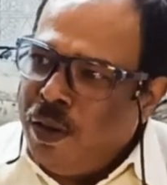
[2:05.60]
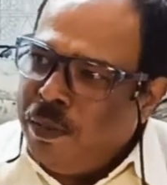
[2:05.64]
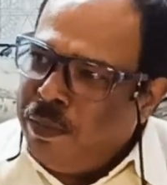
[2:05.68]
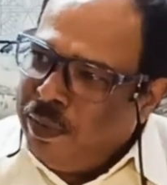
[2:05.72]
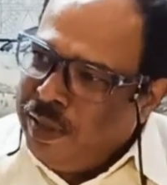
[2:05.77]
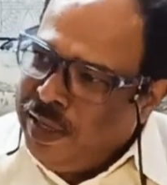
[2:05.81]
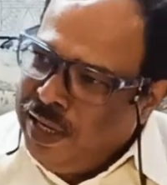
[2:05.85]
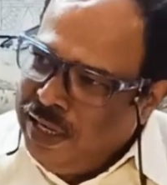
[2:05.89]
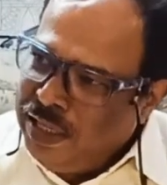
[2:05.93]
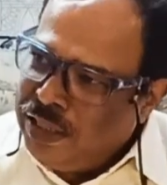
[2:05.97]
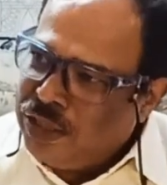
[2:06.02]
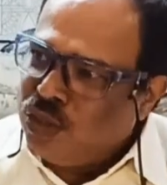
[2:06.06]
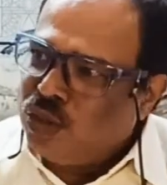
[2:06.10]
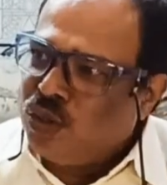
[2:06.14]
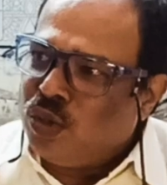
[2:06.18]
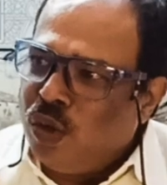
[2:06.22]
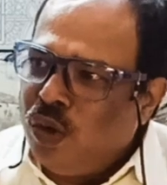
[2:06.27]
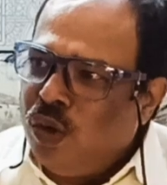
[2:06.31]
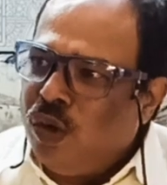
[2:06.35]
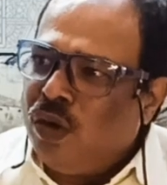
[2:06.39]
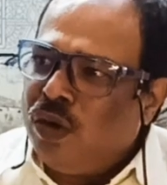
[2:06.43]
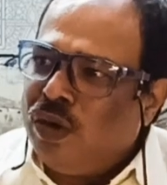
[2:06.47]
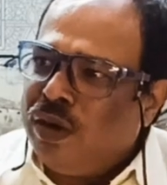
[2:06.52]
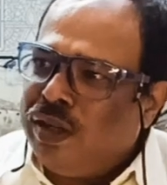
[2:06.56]
of heat
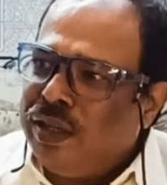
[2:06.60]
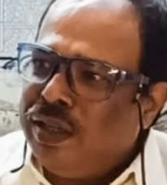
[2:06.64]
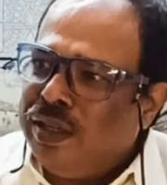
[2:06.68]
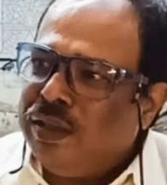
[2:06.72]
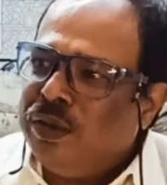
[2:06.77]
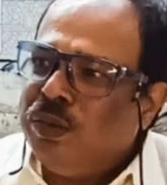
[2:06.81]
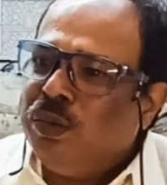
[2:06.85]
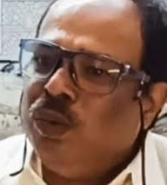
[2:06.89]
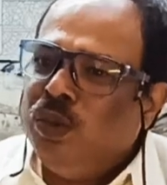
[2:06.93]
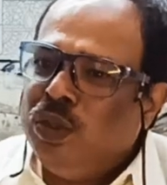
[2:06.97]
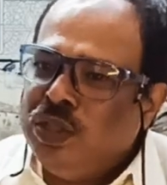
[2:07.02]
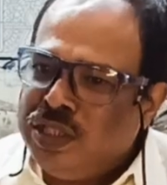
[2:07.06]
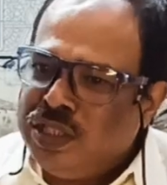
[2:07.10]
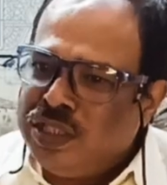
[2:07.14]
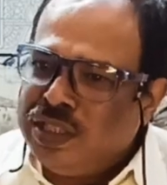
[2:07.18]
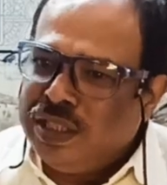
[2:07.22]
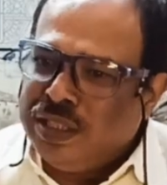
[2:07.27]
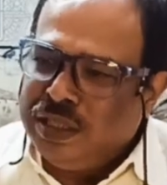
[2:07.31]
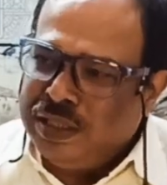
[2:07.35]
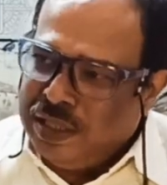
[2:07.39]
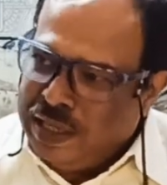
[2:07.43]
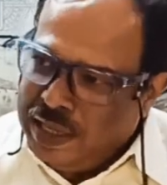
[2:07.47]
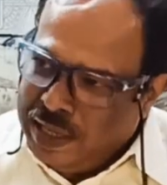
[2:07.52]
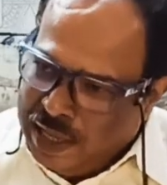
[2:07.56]
stroke,
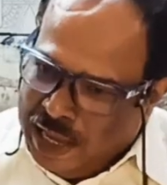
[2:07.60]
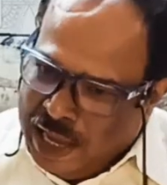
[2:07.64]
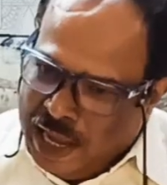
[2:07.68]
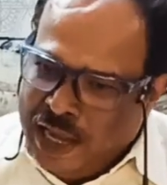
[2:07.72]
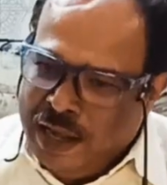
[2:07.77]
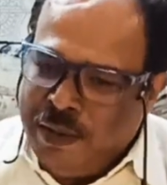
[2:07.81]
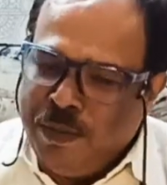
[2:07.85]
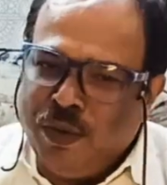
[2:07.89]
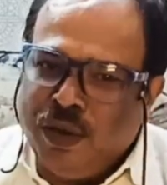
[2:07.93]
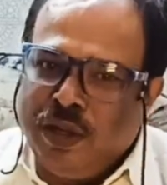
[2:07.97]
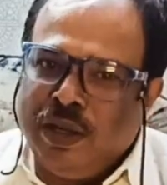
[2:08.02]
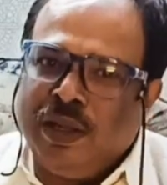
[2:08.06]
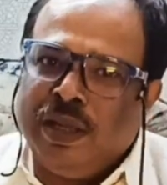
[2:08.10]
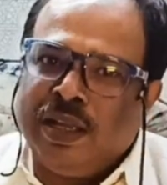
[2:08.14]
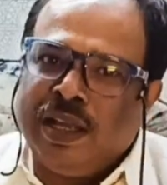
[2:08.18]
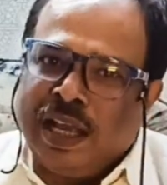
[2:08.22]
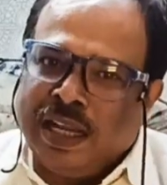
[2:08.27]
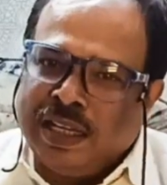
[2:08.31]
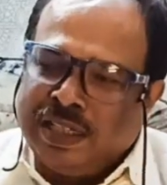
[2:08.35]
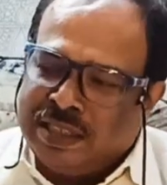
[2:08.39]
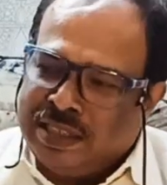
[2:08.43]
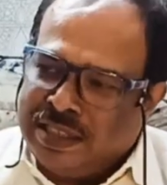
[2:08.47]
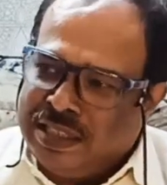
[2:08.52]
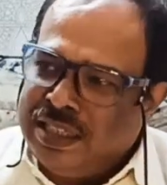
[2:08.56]
which anybody
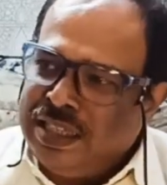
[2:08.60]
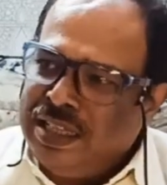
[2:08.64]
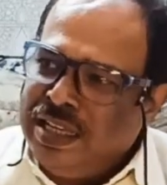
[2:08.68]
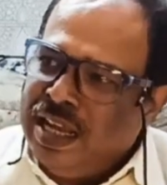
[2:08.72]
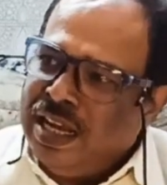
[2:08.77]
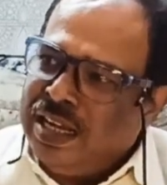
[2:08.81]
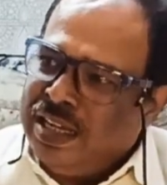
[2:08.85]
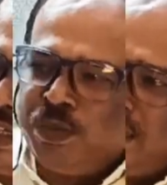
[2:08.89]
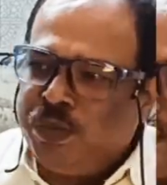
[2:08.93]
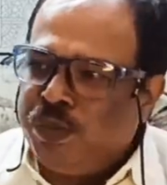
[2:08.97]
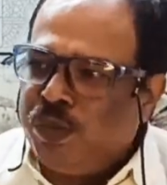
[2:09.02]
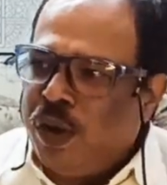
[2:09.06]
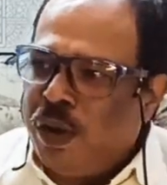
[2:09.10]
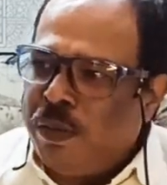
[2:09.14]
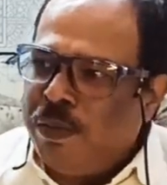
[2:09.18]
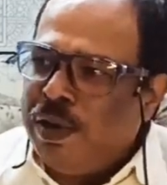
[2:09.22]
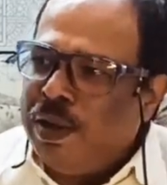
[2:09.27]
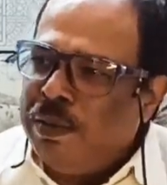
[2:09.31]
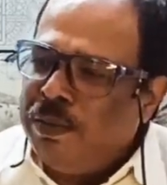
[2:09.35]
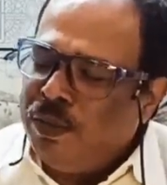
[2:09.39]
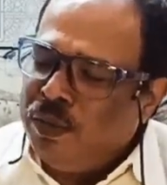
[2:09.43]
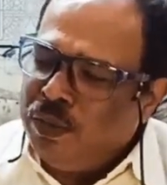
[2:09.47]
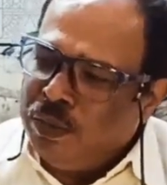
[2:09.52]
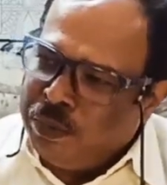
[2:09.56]
can see and
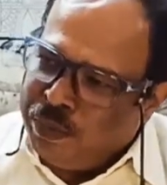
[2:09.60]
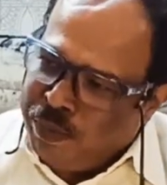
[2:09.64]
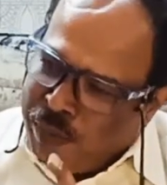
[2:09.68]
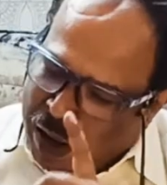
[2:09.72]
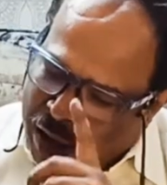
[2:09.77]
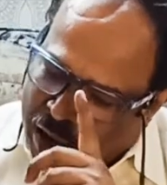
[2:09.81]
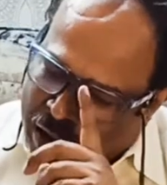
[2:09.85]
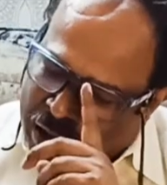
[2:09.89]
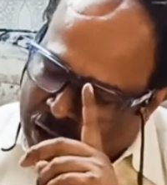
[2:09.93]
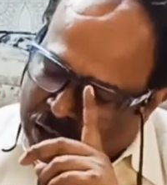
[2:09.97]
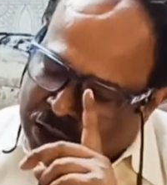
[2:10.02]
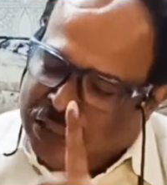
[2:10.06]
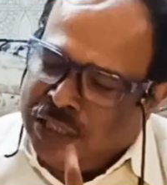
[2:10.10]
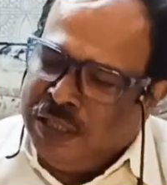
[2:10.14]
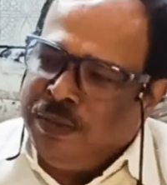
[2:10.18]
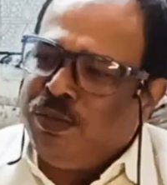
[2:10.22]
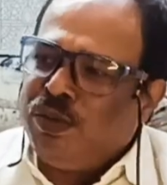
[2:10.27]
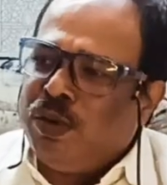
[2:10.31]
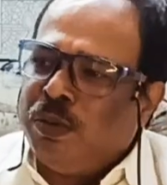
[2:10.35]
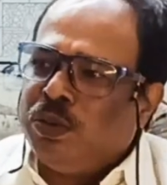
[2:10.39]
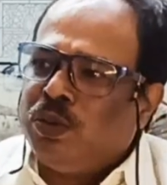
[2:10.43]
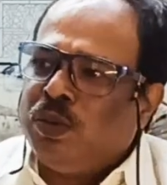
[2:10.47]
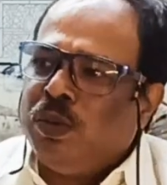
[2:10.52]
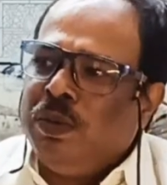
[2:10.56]
tell. First
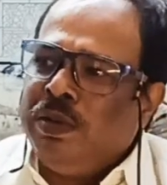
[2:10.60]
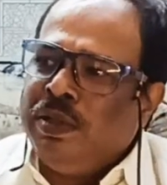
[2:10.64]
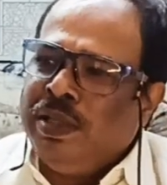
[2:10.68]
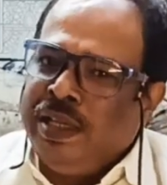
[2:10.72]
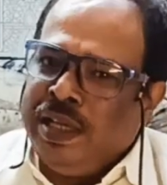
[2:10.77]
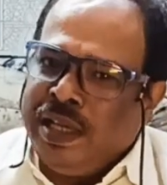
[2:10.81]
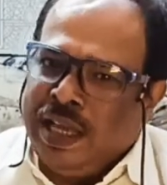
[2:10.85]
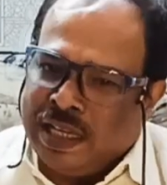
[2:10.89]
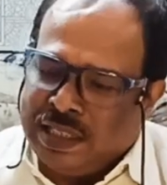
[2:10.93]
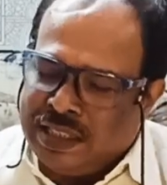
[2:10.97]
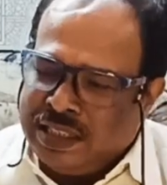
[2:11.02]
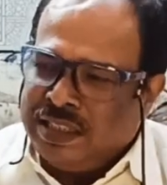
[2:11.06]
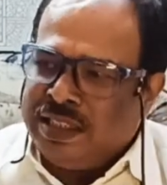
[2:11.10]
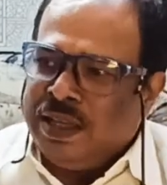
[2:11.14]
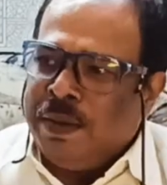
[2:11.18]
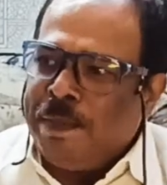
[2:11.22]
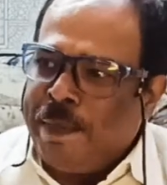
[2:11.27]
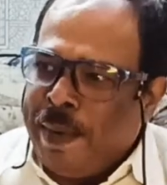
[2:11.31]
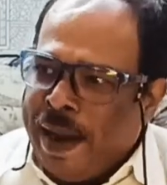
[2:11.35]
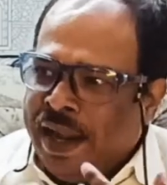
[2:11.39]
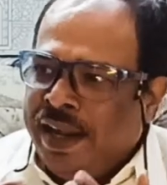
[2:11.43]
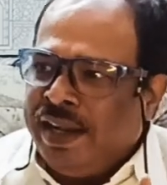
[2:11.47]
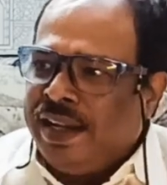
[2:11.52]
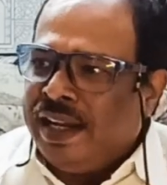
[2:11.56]
symptoms will be the
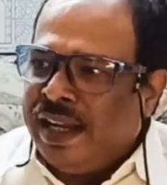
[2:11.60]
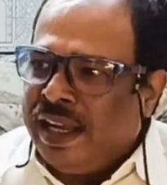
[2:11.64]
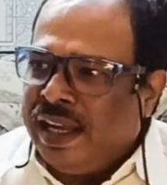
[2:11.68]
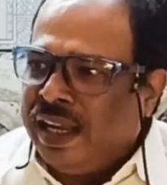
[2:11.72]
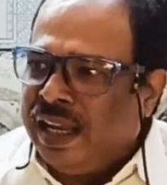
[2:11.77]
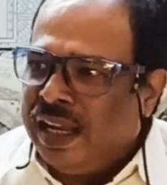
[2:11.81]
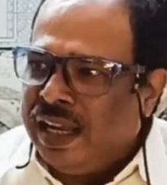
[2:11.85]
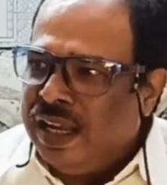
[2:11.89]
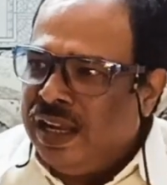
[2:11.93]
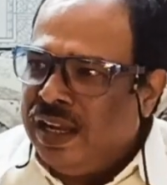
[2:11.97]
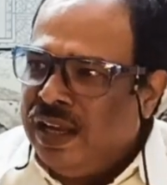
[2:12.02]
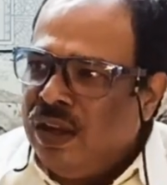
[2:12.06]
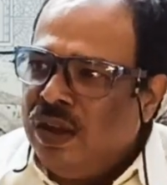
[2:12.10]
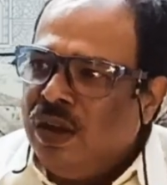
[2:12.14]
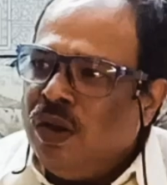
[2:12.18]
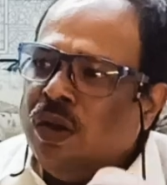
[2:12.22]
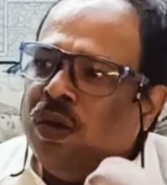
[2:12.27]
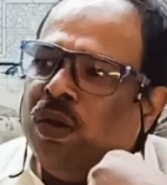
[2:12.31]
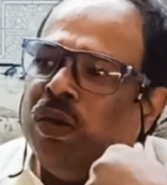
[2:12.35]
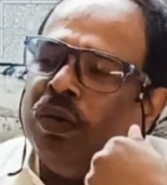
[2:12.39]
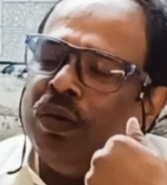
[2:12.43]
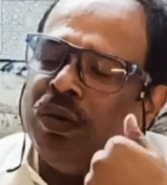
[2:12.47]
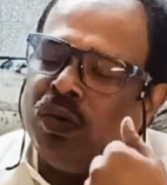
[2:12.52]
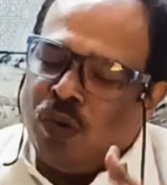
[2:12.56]
excessive panting.
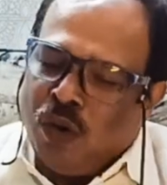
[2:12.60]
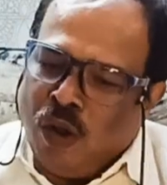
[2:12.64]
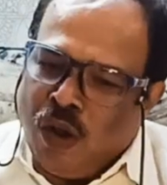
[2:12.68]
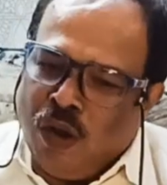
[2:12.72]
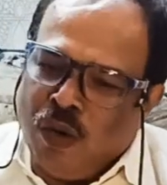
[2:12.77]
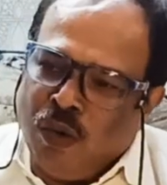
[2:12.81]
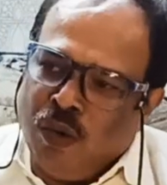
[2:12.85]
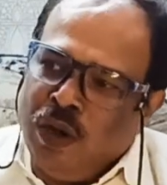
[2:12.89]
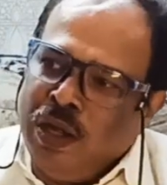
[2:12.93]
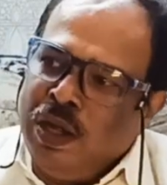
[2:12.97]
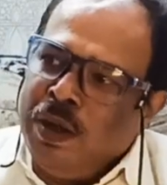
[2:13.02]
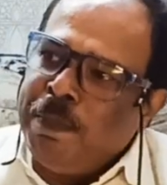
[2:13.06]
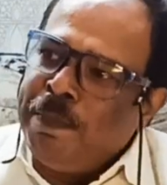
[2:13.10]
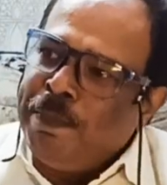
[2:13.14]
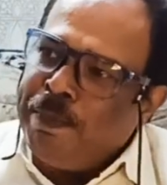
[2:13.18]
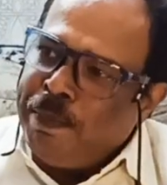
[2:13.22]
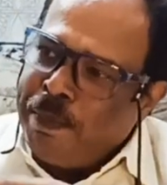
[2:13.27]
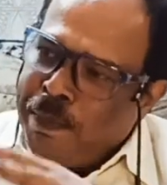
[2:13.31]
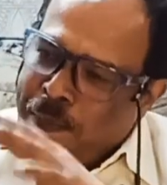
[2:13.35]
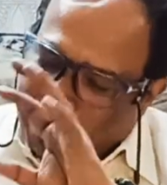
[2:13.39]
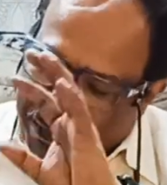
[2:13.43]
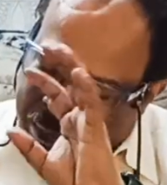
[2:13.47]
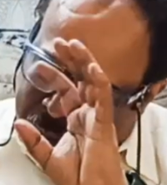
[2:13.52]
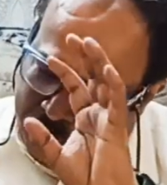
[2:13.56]
Dog will
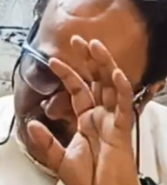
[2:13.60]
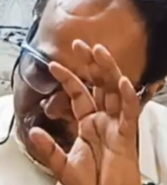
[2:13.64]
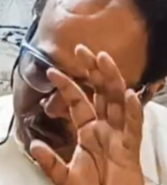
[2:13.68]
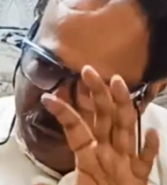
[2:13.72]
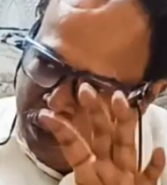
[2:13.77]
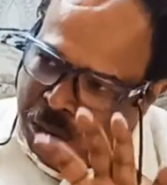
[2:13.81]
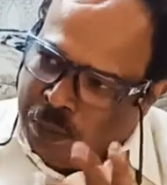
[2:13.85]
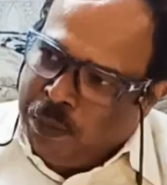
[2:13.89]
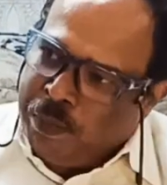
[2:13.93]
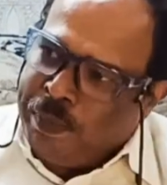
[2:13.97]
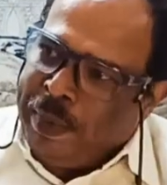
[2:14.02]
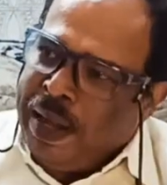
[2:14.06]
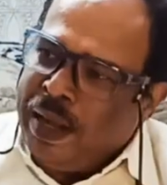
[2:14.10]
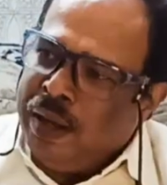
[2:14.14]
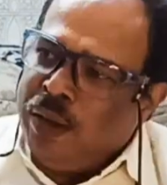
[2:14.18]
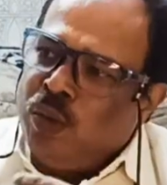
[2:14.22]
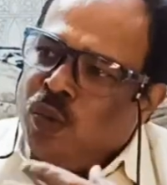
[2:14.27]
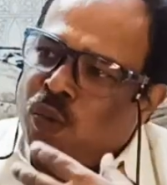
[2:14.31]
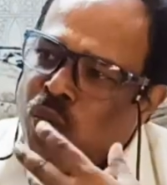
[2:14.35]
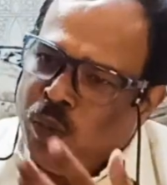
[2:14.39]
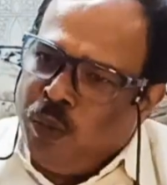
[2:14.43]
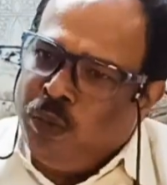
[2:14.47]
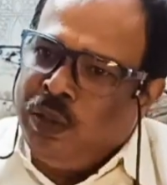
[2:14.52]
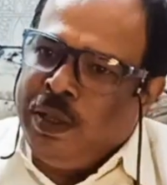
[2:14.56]

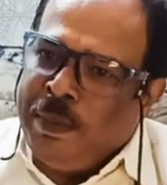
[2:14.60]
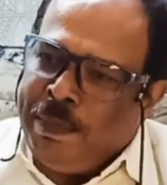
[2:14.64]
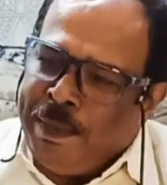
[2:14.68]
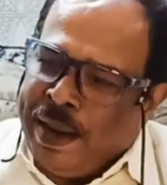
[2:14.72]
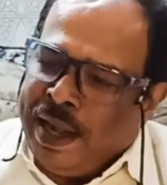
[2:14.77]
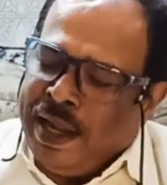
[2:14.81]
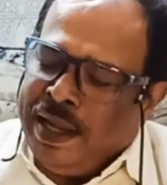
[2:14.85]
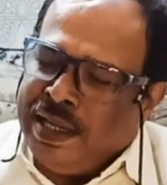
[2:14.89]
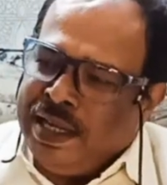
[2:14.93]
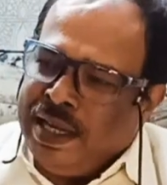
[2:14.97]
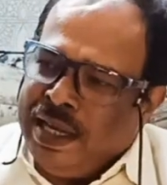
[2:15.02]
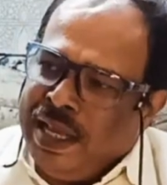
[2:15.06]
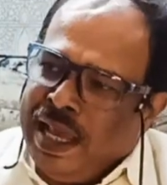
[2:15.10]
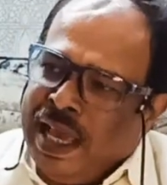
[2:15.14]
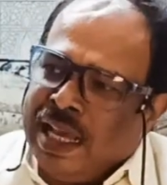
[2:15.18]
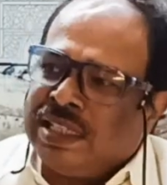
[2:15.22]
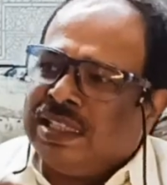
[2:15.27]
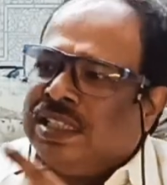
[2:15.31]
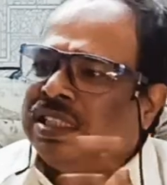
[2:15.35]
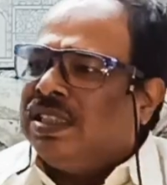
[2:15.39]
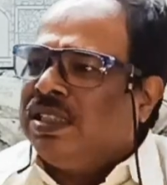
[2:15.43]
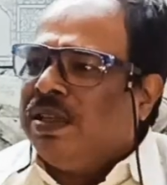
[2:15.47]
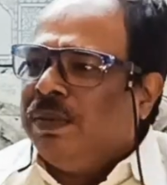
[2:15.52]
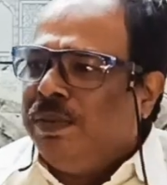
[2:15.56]
do the panting
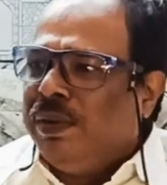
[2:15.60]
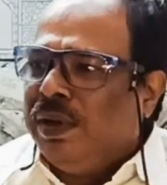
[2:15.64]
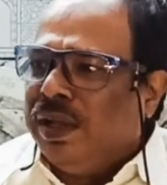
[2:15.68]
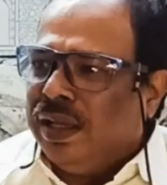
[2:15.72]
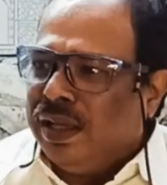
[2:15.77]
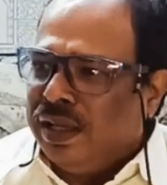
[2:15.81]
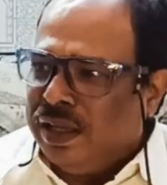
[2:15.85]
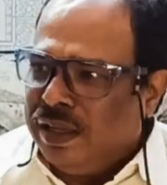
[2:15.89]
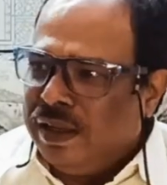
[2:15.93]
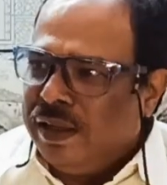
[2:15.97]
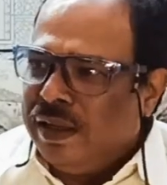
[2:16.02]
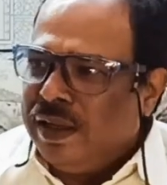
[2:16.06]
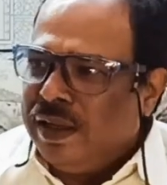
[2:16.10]
excessively,